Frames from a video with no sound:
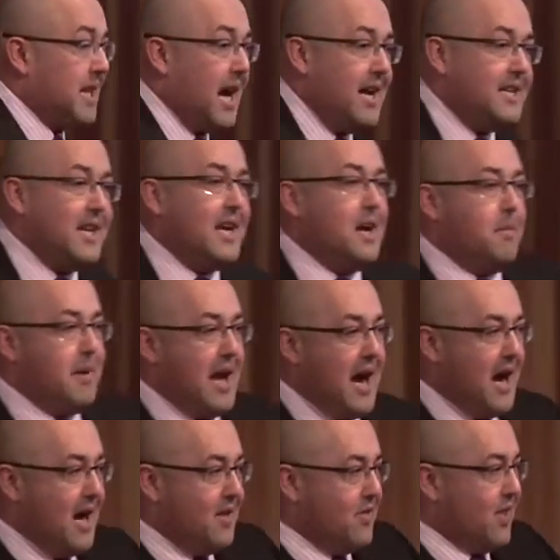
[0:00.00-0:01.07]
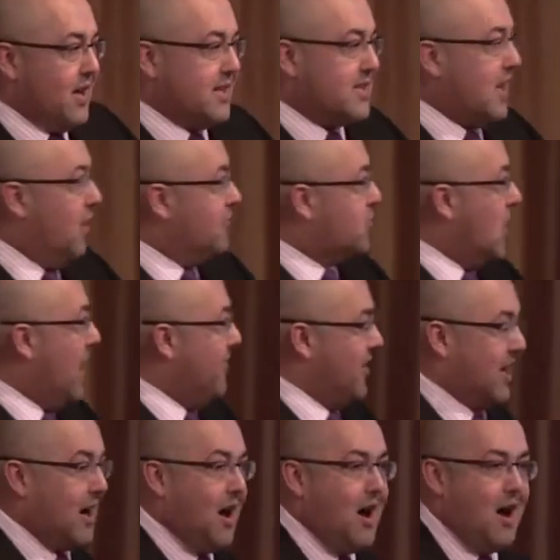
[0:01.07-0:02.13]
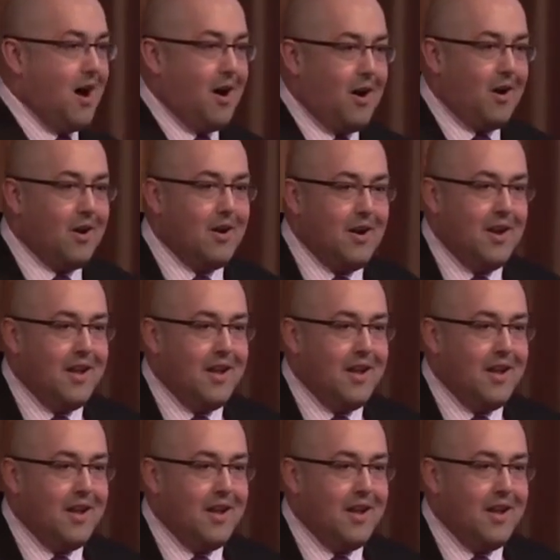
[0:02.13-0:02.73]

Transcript: the idea behind the self-driving car,